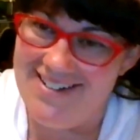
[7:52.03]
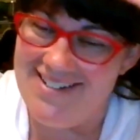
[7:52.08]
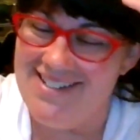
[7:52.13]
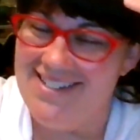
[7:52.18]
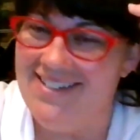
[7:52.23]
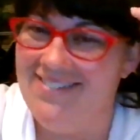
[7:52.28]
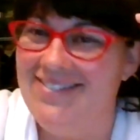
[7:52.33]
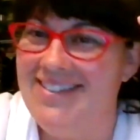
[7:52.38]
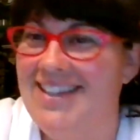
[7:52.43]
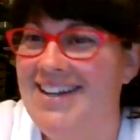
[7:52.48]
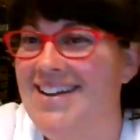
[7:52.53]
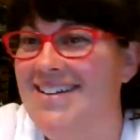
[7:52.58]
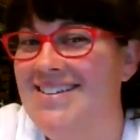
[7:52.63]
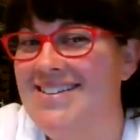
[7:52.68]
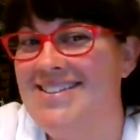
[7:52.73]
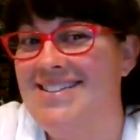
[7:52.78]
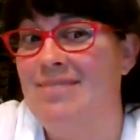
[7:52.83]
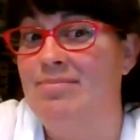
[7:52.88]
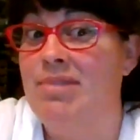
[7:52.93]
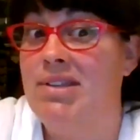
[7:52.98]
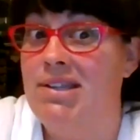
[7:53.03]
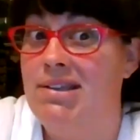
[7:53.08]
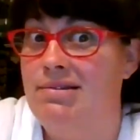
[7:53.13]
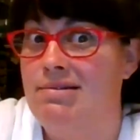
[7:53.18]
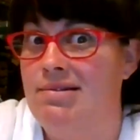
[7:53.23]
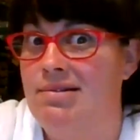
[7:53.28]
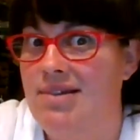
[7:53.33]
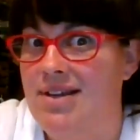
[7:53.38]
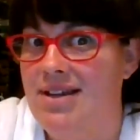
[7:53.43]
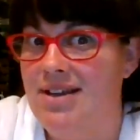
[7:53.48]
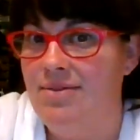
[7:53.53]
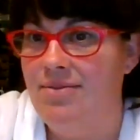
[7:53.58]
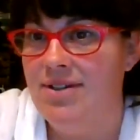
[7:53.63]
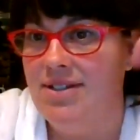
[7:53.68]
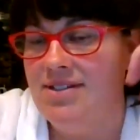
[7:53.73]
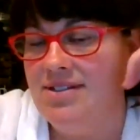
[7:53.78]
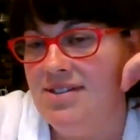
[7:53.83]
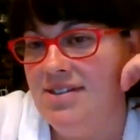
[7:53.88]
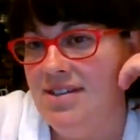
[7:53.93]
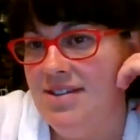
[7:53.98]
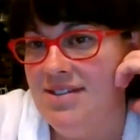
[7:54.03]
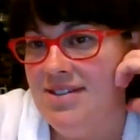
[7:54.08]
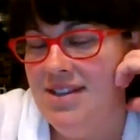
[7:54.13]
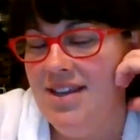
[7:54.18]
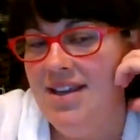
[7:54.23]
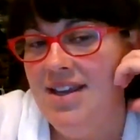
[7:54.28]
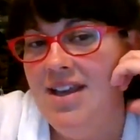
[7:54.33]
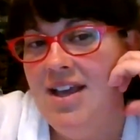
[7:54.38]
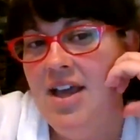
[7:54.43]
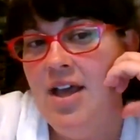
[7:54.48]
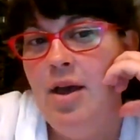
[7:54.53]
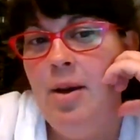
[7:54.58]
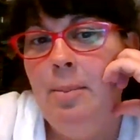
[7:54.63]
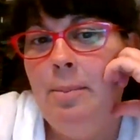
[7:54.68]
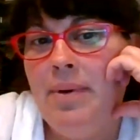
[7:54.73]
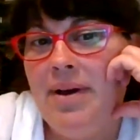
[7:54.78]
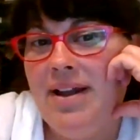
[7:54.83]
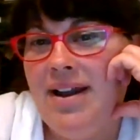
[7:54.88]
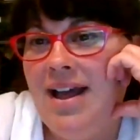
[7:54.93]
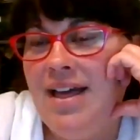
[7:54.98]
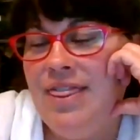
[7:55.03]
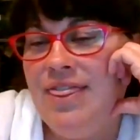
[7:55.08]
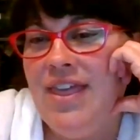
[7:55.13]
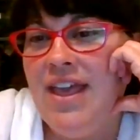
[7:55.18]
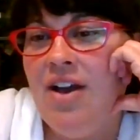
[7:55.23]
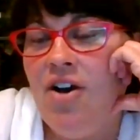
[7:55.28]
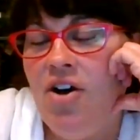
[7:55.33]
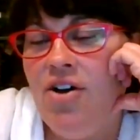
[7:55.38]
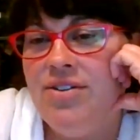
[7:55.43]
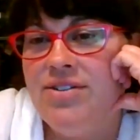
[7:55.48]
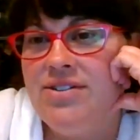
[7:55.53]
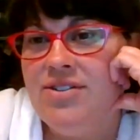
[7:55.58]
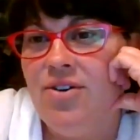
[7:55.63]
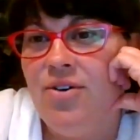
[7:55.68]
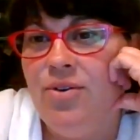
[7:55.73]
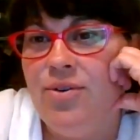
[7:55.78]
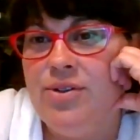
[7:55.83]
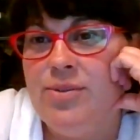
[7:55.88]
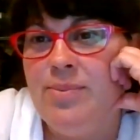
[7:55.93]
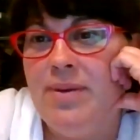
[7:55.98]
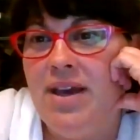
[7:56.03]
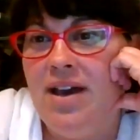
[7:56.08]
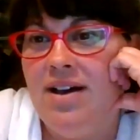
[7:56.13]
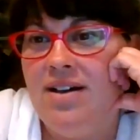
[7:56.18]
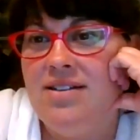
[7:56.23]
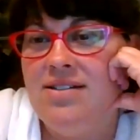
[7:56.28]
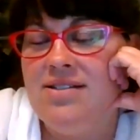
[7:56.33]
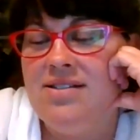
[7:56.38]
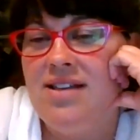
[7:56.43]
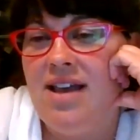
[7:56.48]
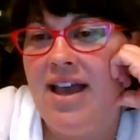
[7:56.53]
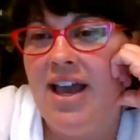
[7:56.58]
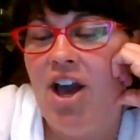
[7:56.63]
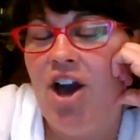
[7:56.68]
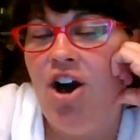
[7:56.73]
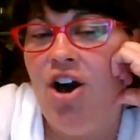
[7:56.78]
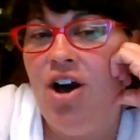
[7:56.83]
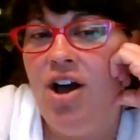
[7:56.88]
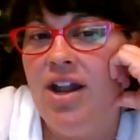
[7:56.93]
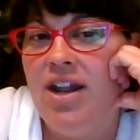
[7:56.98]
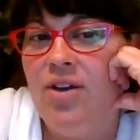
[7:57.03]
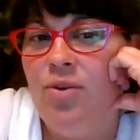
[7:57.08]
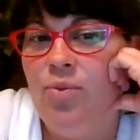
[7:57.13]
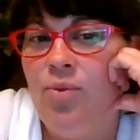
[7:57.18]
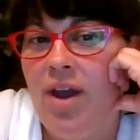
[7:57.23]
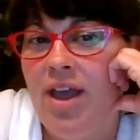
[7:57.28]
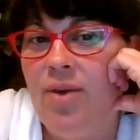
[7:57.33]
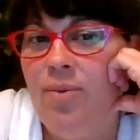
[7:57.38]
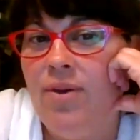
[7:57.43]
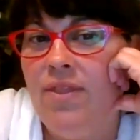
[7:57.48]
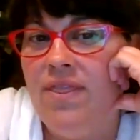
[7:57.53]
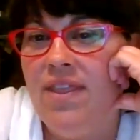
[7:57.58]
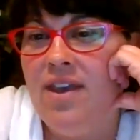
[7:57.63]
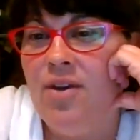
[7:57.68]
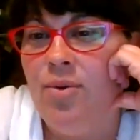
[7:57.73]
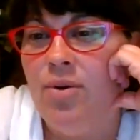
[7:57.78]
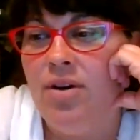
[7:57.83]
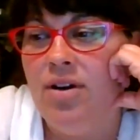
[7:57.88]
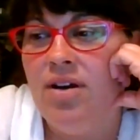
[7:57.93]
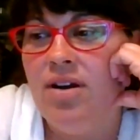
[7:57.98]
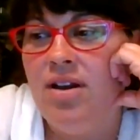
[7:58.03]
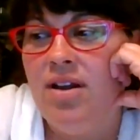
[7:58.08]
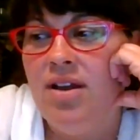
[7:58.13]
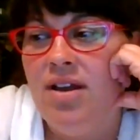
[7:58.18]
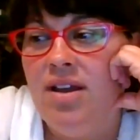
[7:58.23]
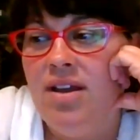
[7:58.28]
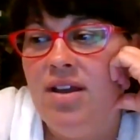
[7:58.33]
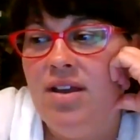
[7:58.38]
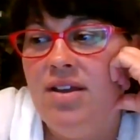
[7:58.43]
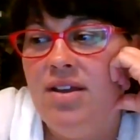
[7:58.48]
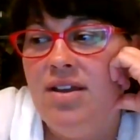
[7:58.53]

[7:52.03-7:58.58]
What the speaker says: to watch something else, I'm like, okay, what is this? But I think also it was because I caught it right when they were